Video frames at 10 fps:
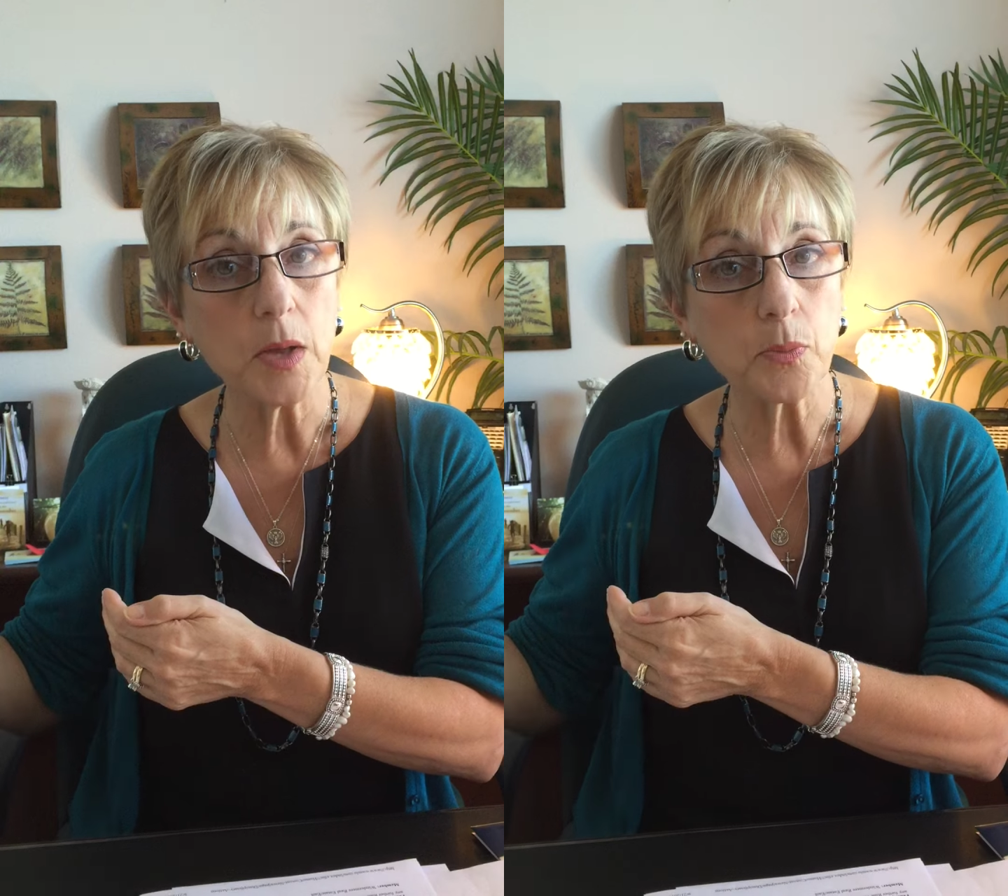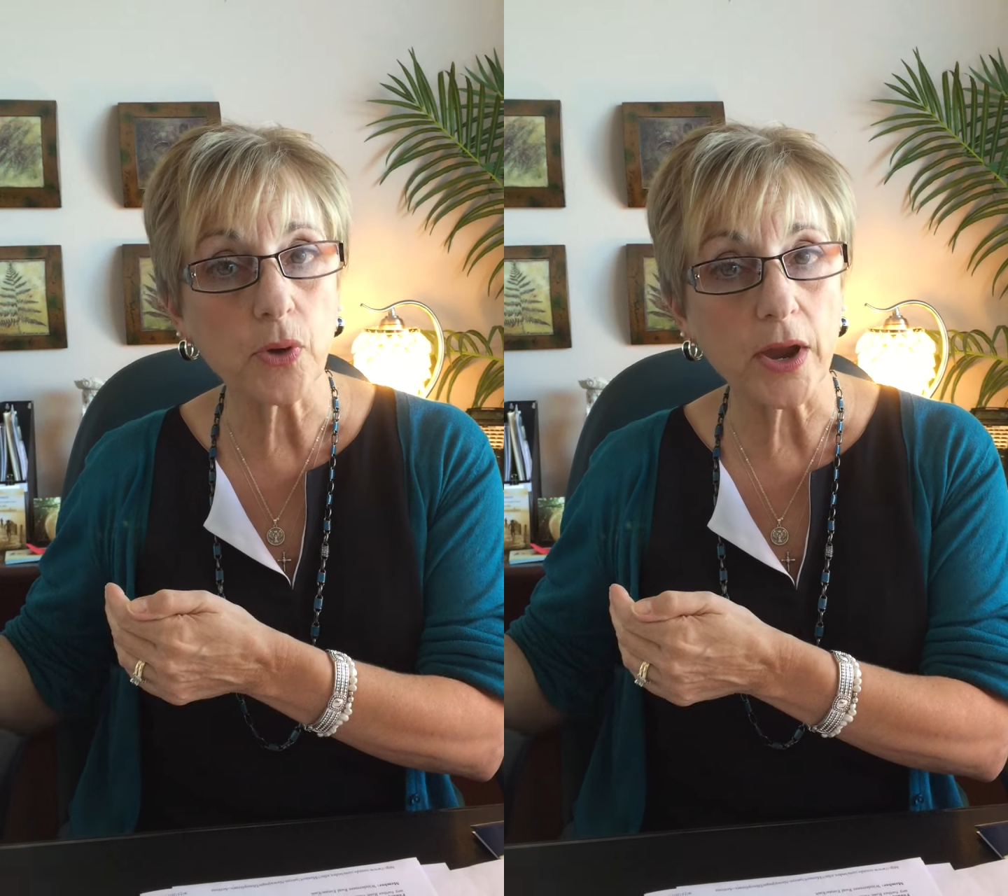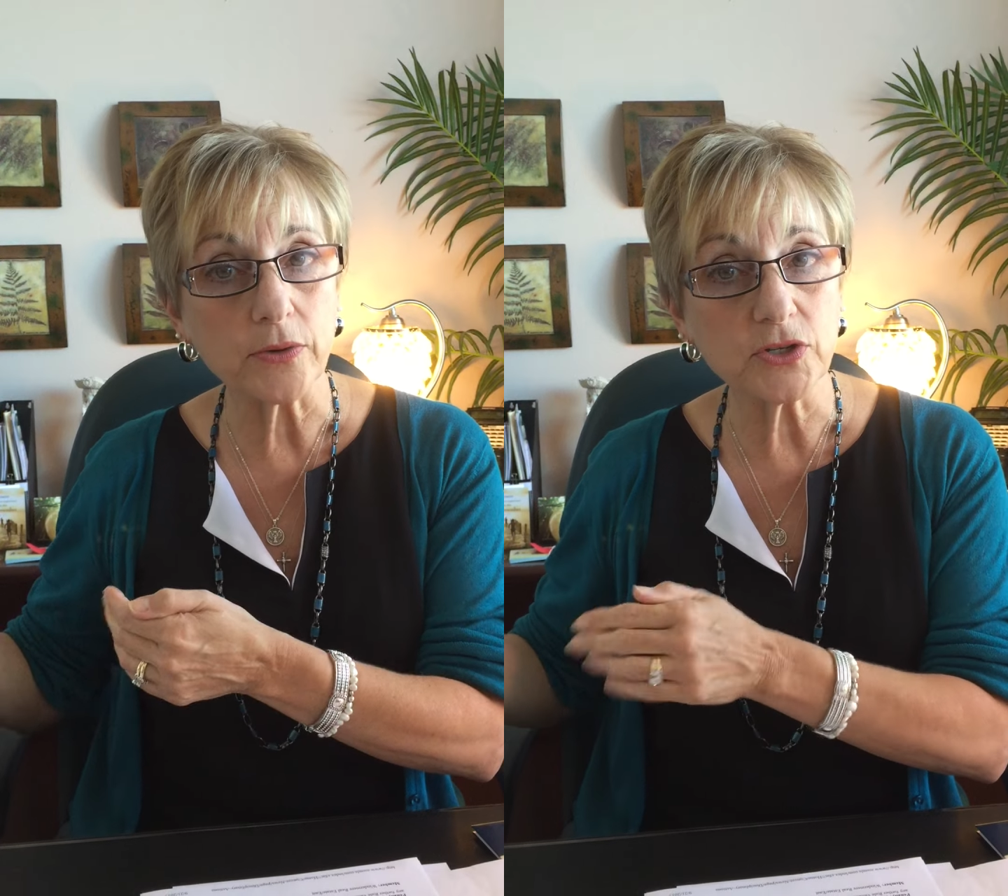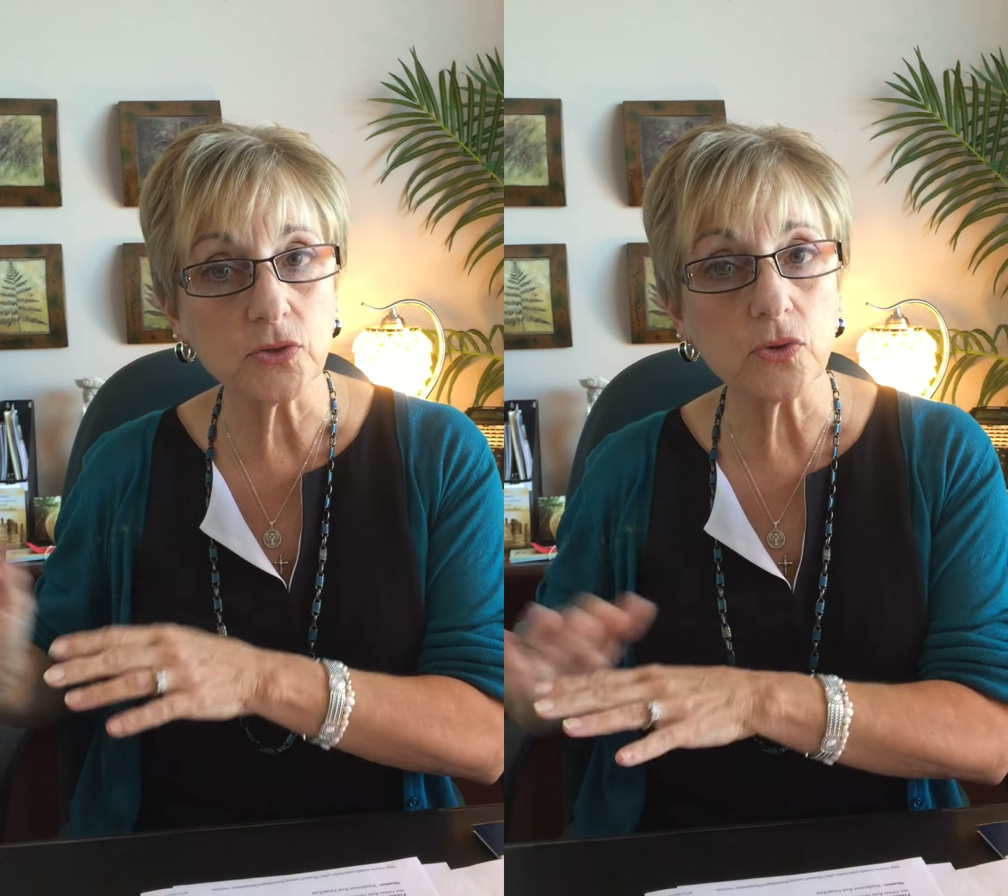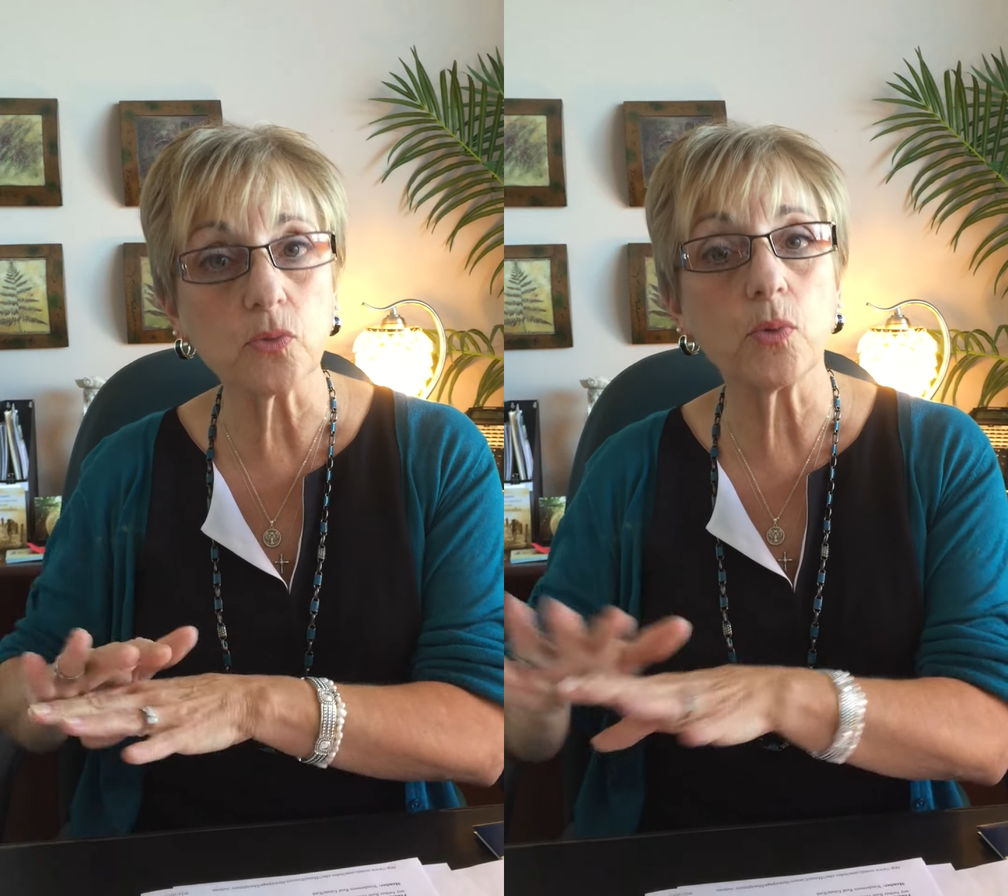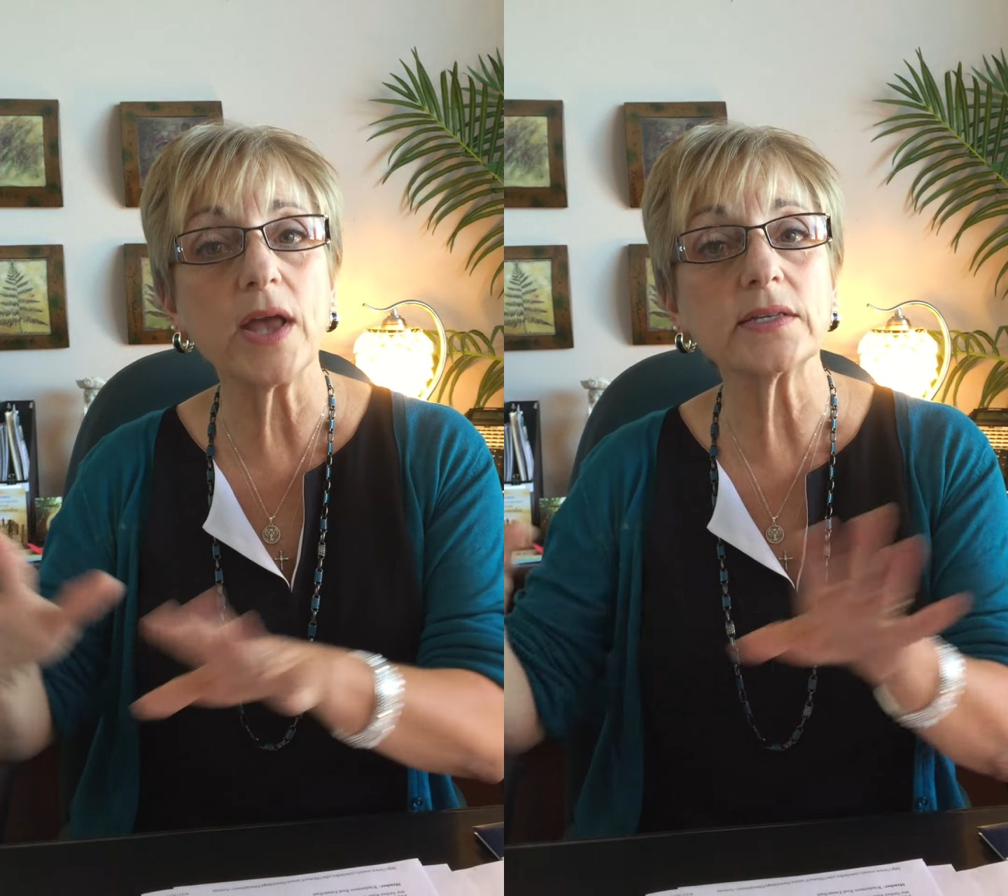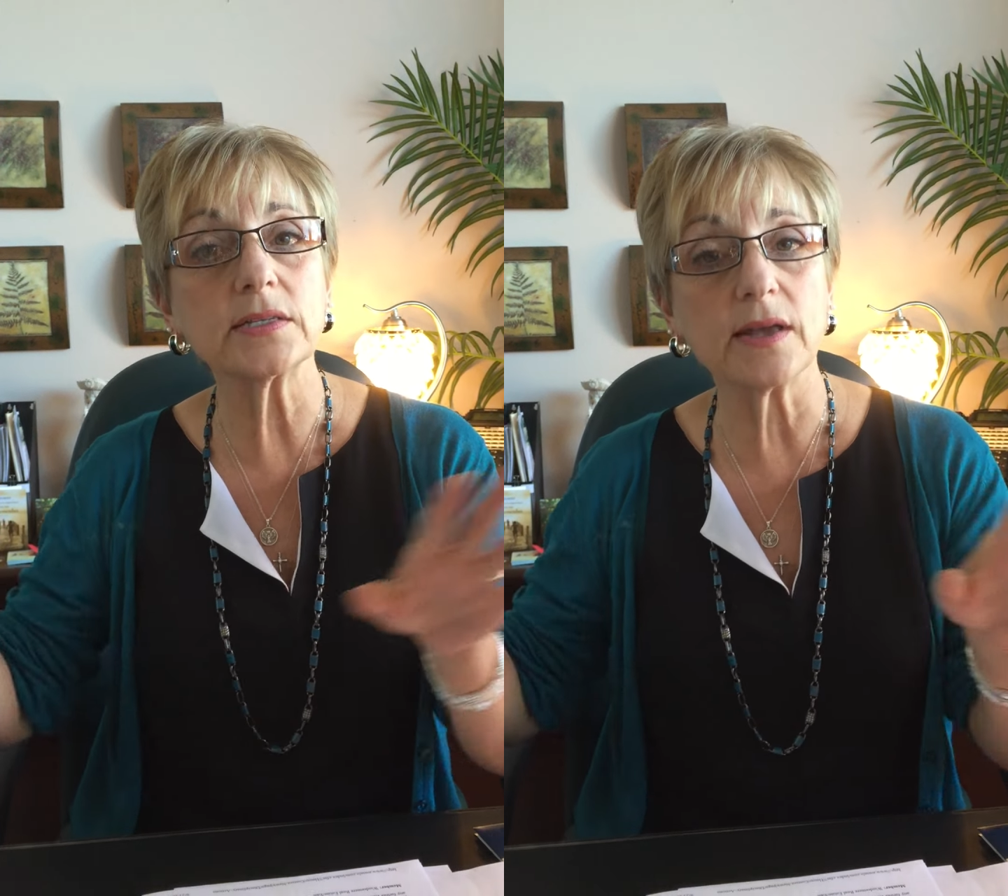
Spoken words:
prior to the rest